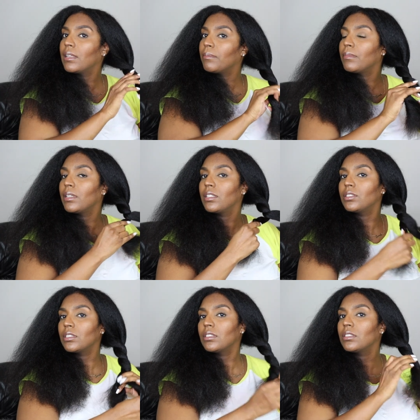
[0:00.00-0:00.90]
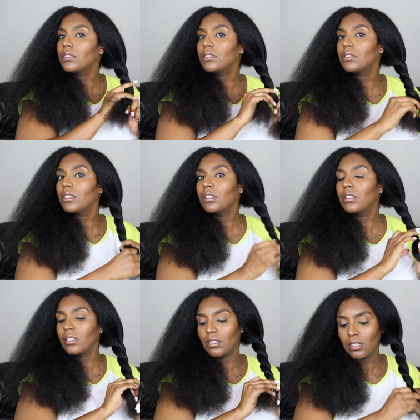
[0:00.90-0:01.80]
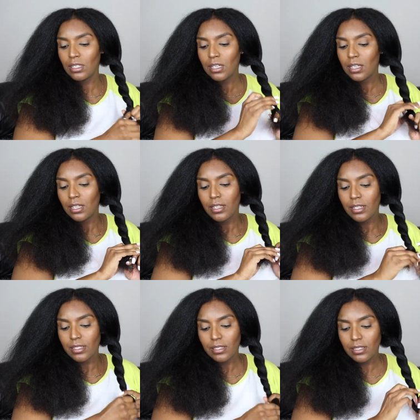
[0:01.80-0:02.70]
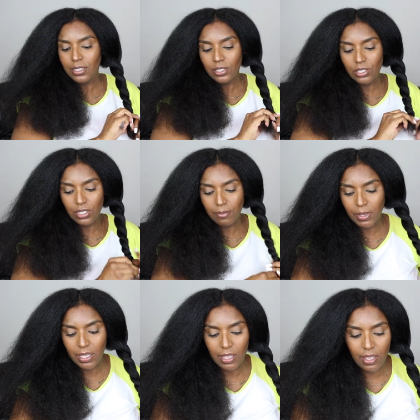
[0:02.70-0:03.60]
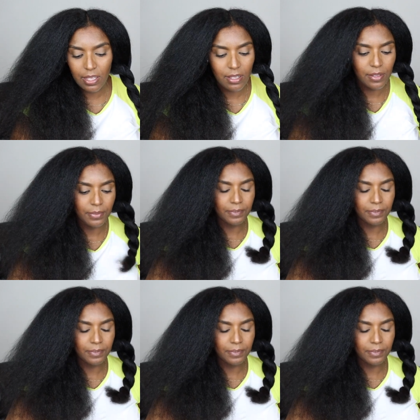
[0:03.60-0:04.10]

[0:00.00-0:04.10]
Let me just section up my hair.